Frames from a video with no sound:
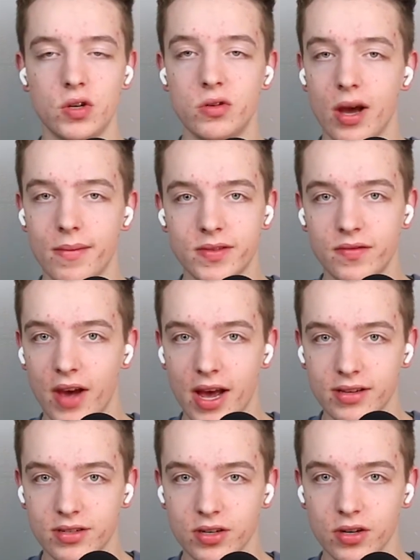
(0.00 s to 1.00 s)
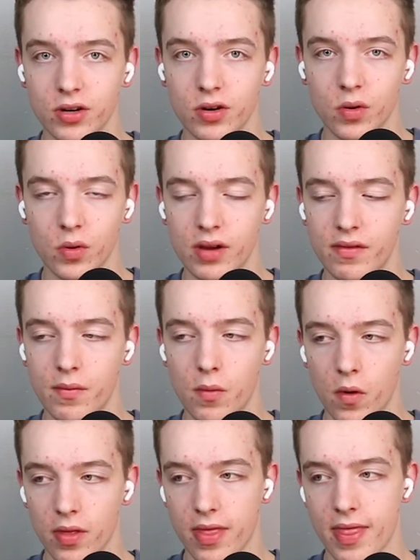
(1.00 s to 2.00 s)
times faster or even
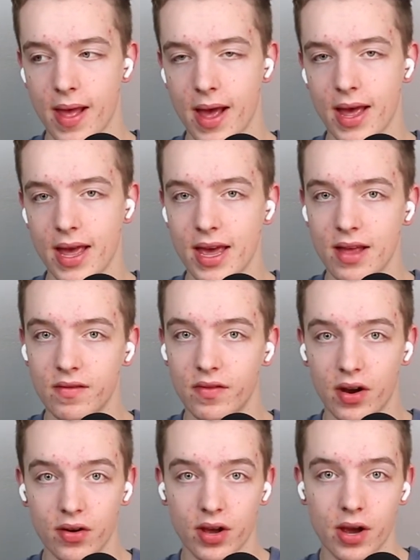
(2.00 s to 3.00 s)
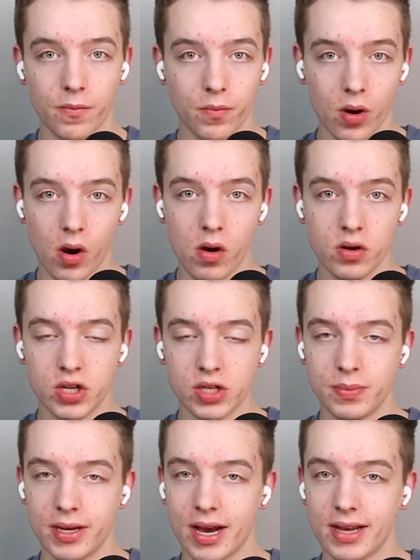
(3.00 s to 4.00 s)
more than that in Final Cut Pro,
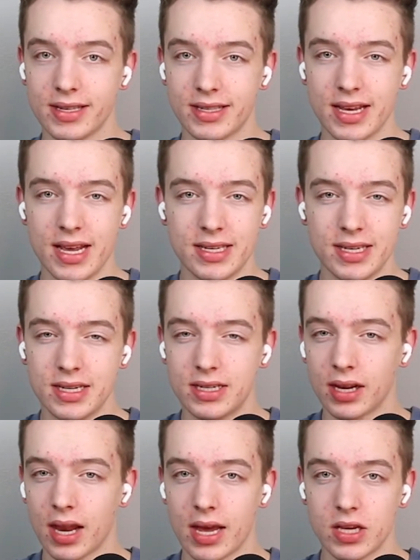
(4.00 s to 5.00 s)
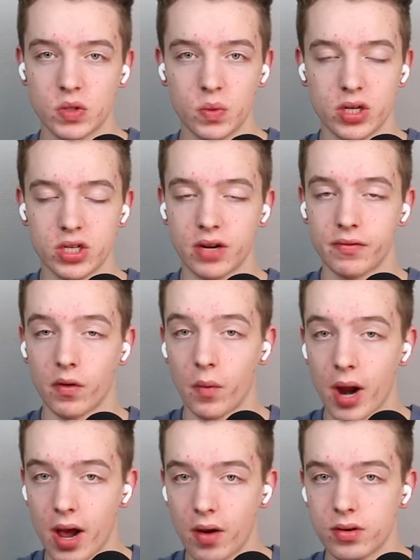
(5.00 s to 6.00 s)
just because it's easy to like switch stuff
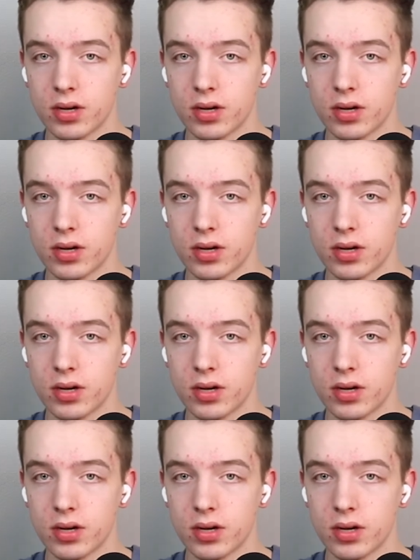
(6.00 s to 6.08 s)
around,